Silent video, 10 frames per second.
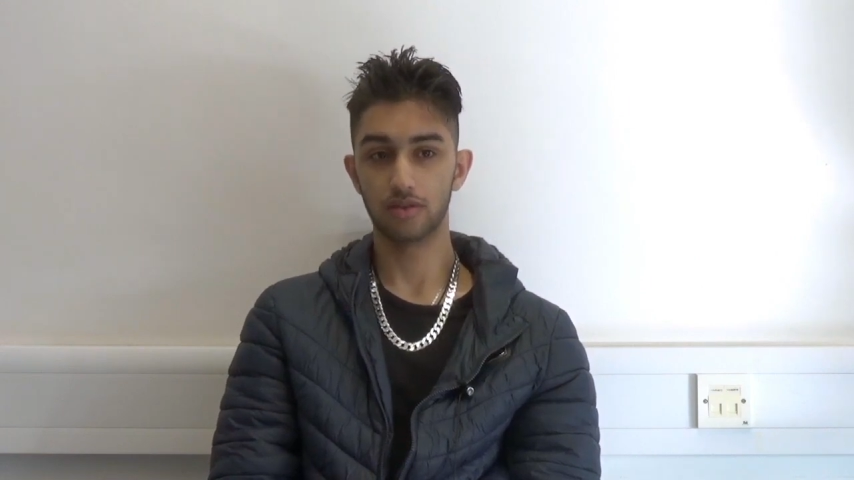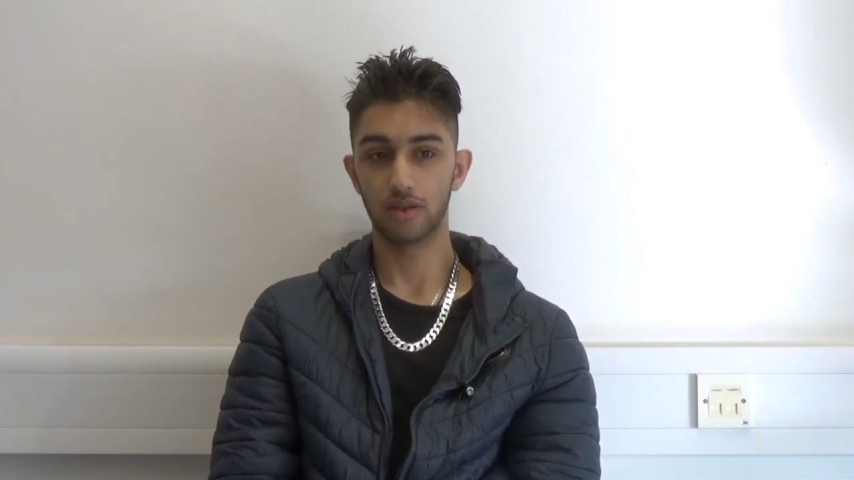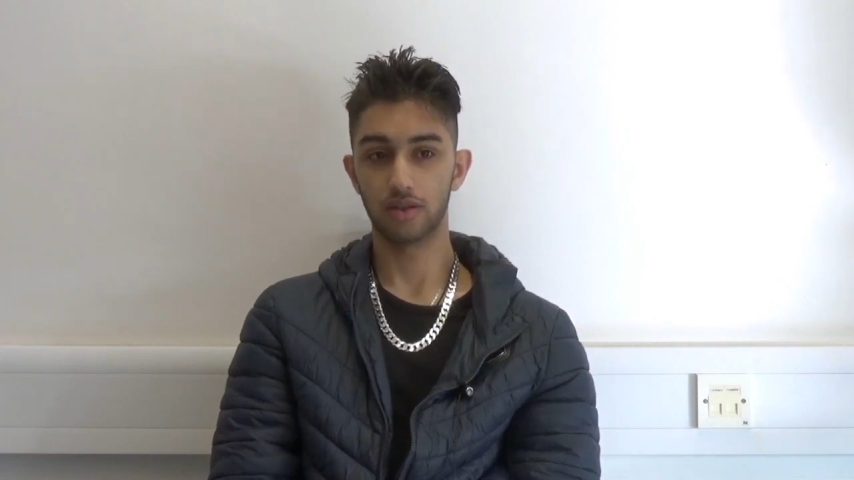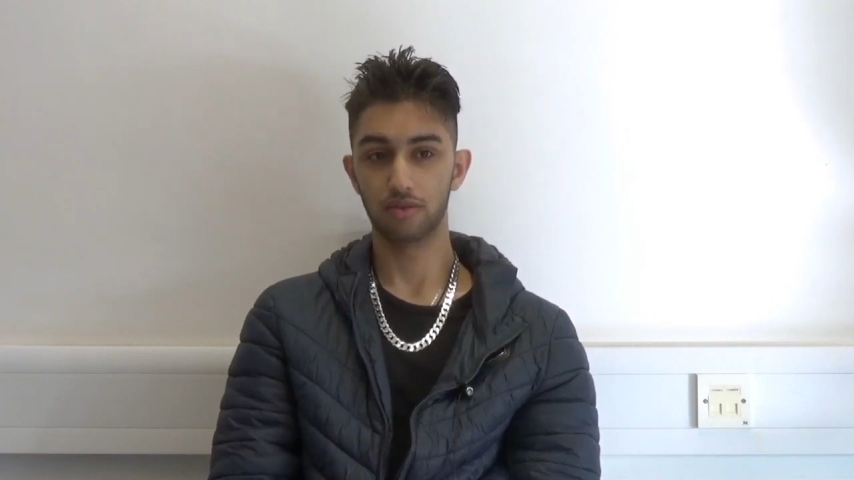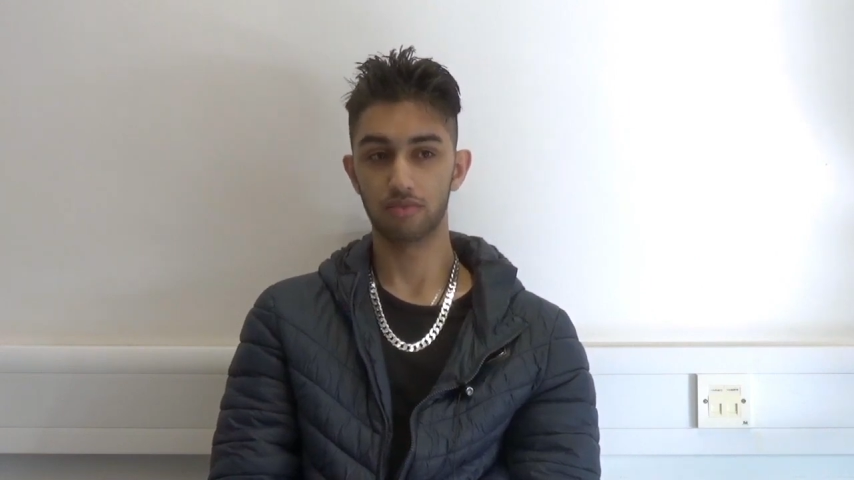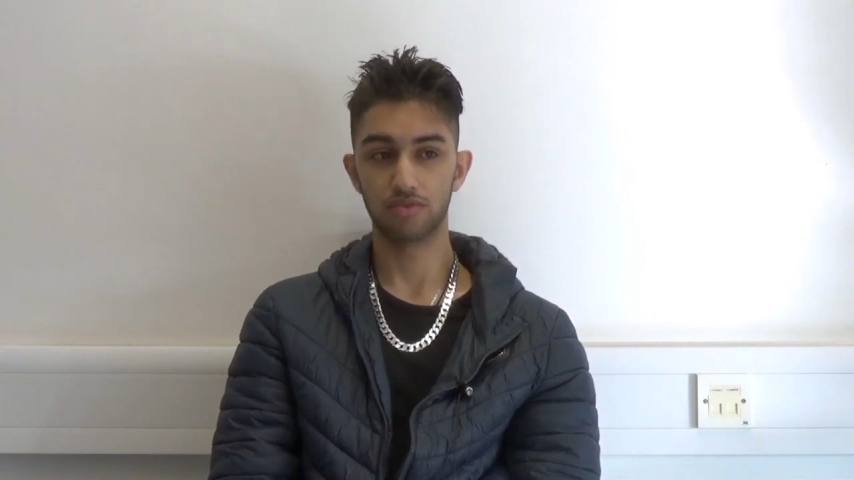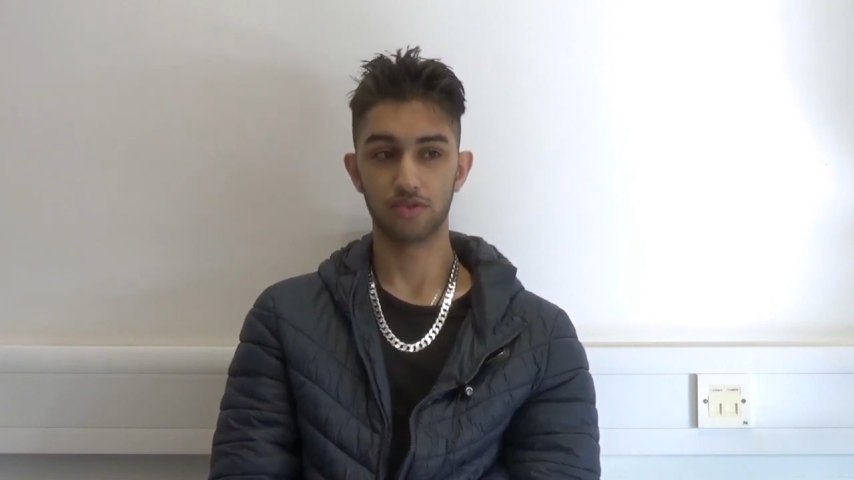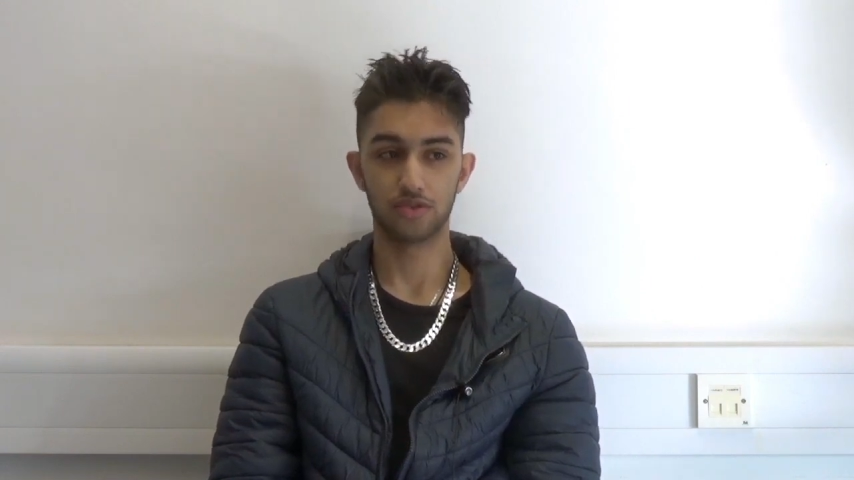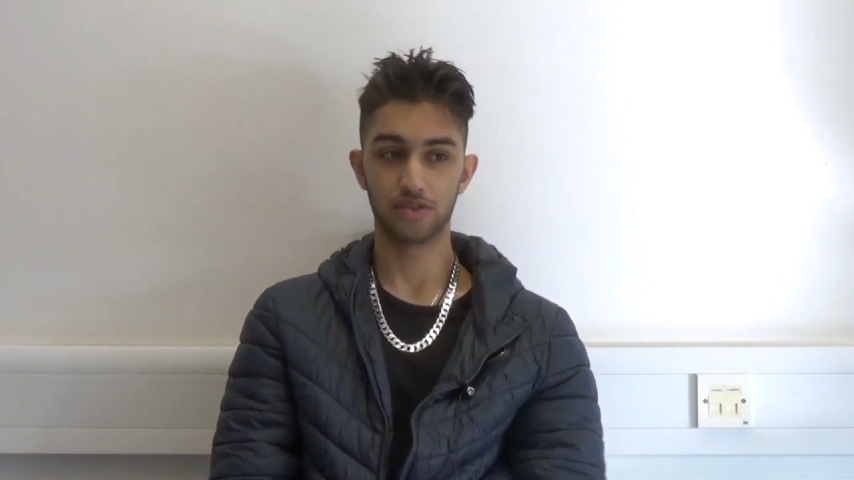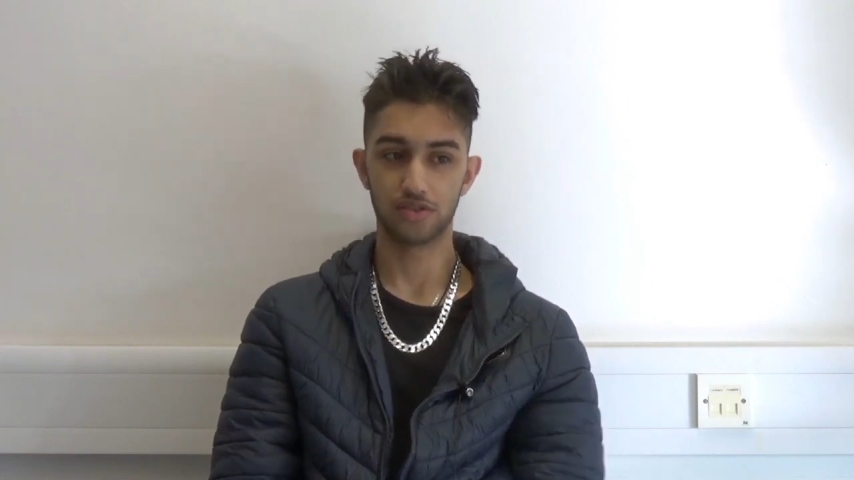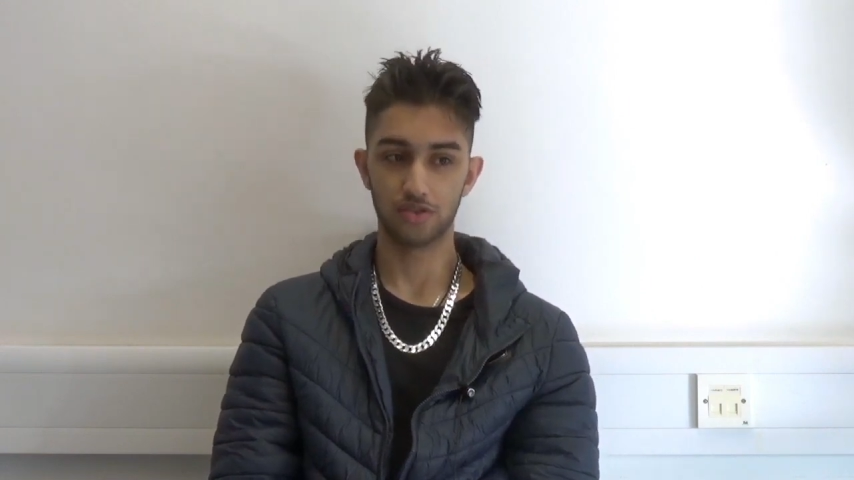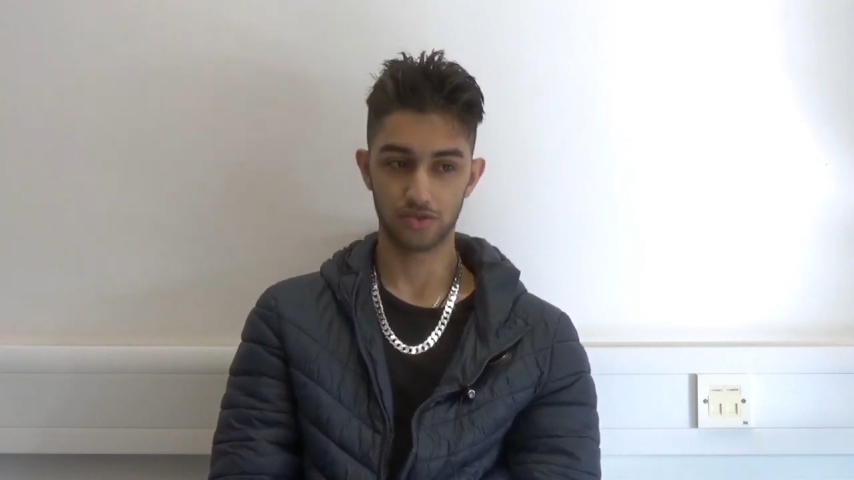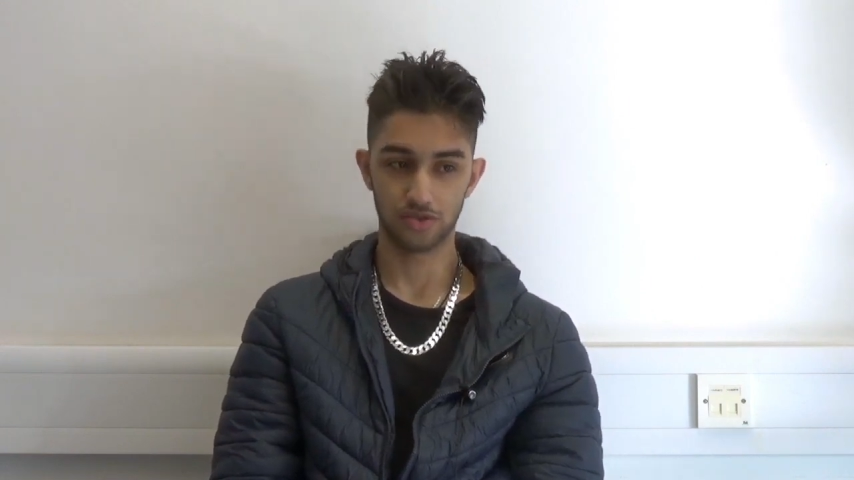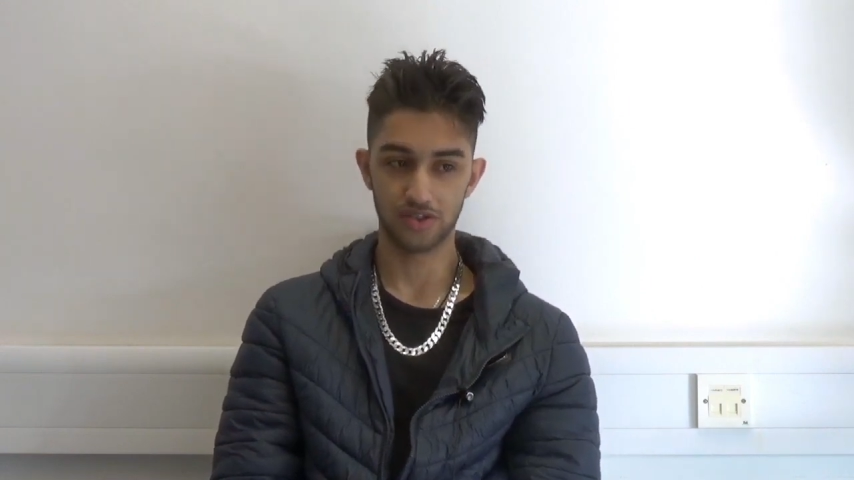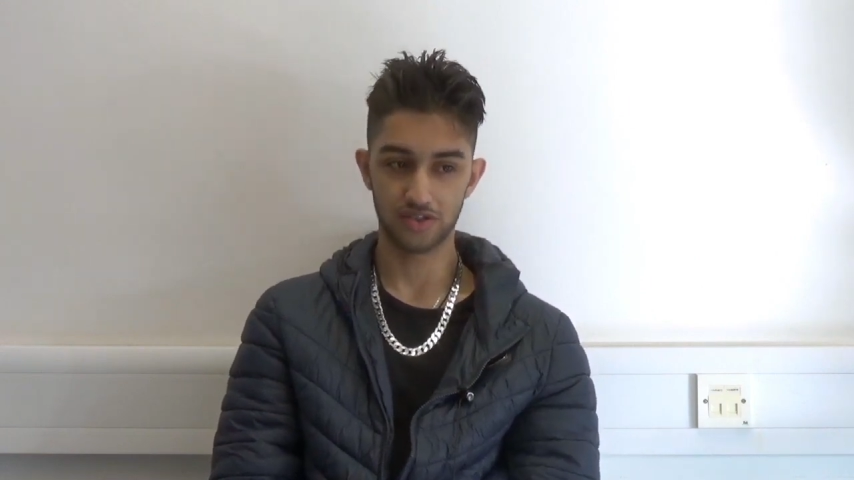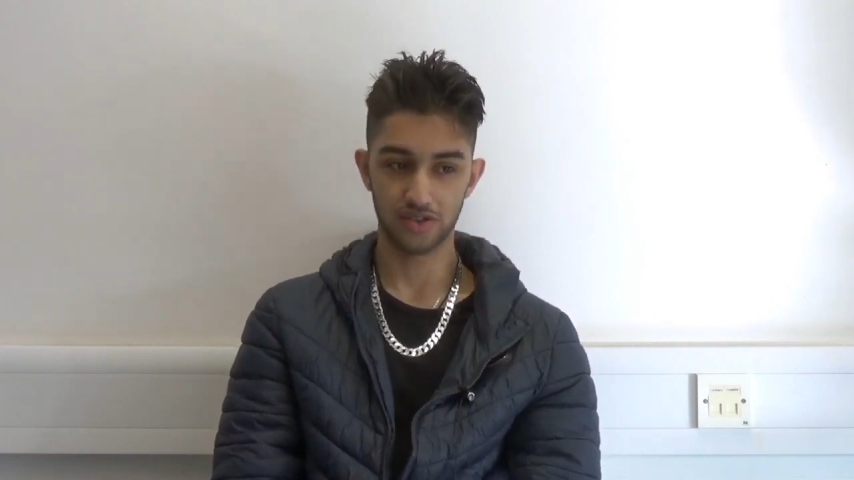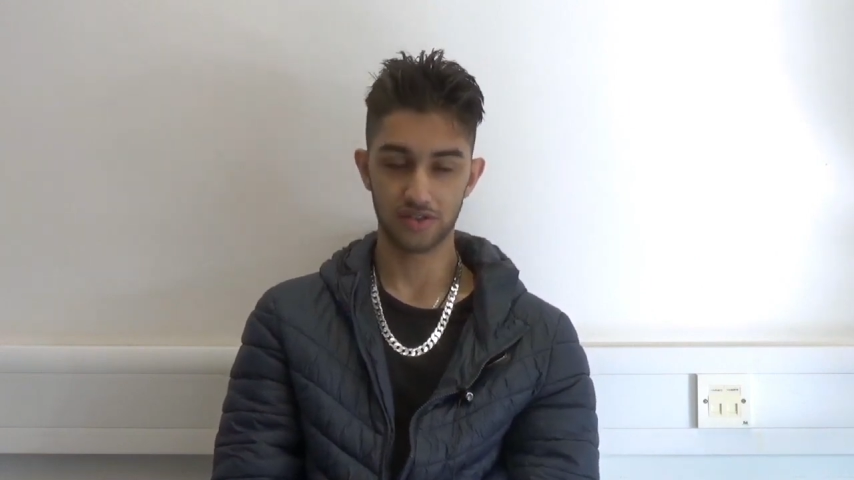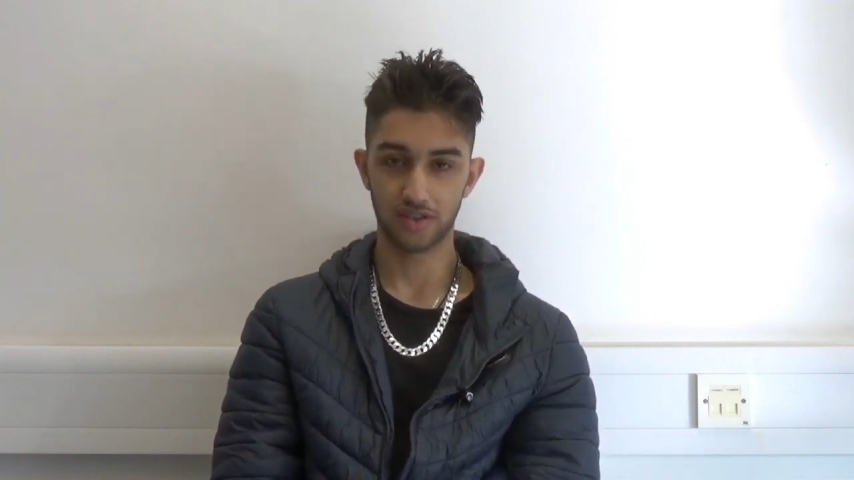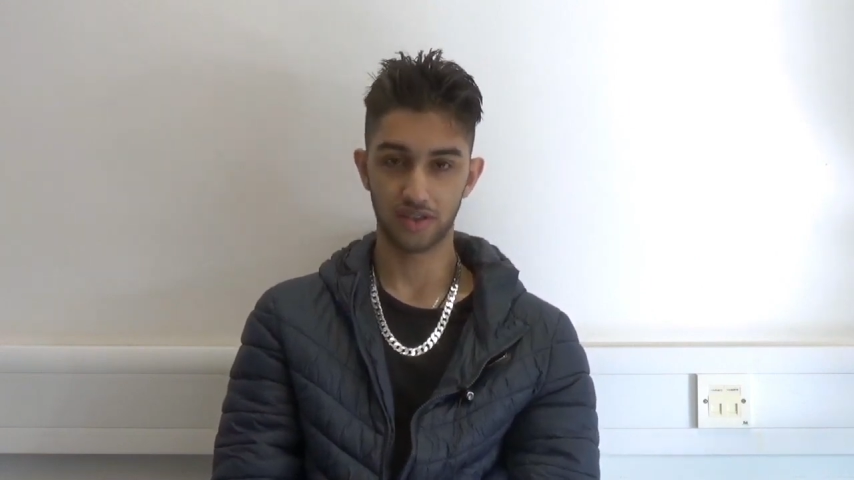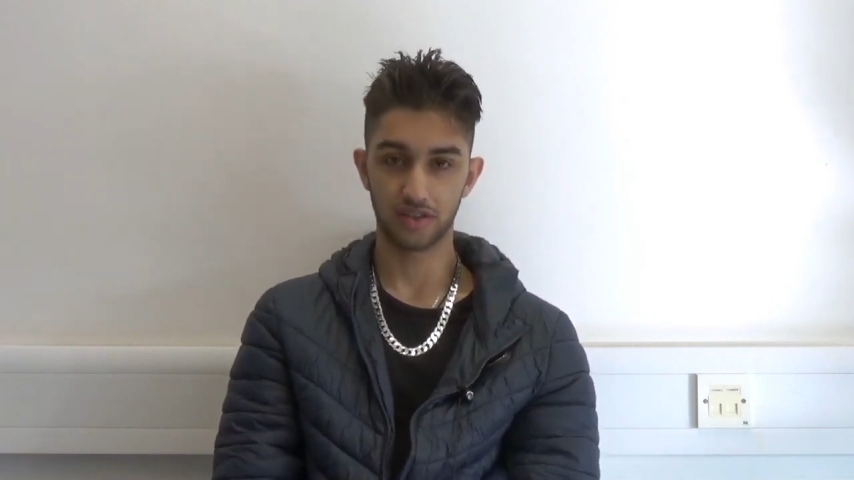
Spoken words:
And just the social distancing